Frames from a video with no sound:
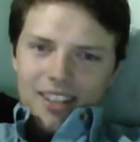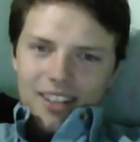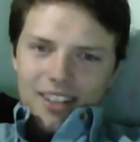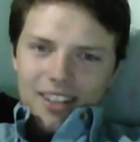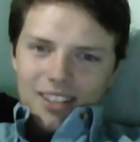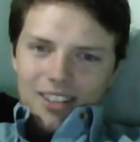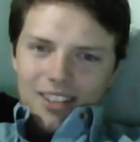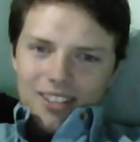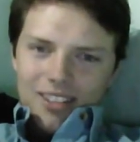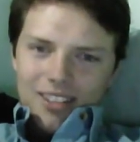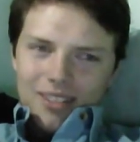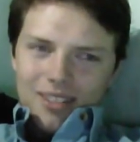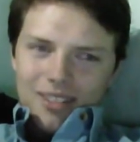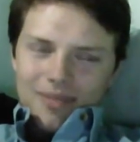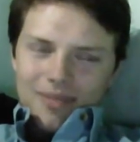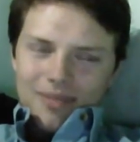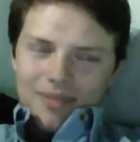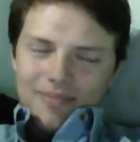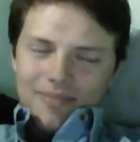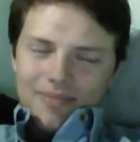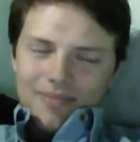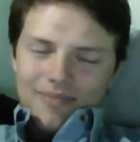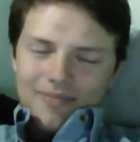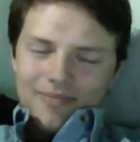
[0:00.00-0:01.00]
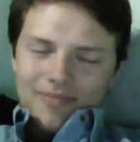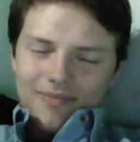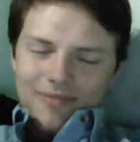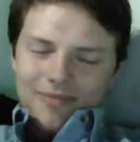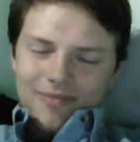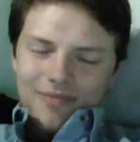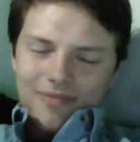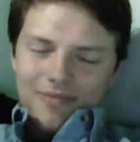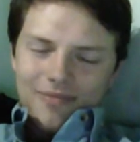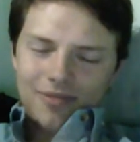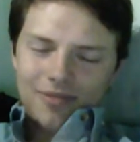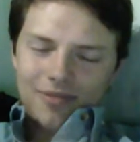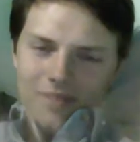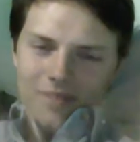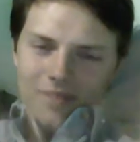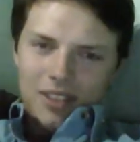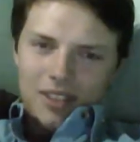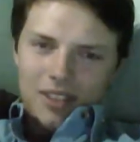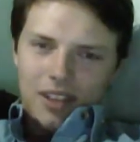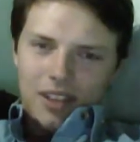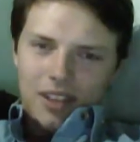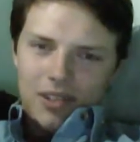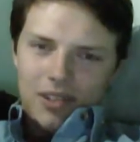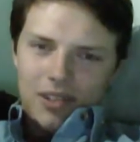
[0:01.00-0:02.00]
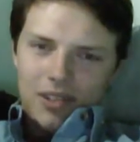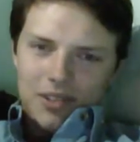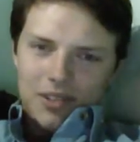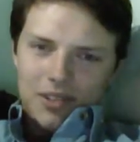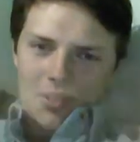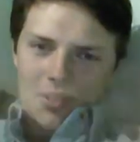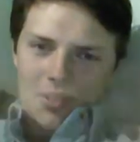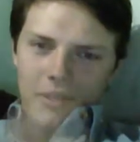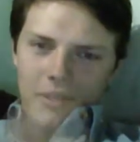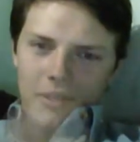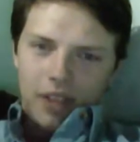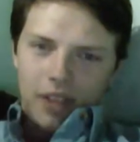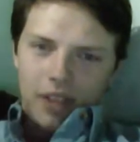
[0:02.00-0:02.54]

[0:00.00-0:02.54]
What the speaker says: I know it's only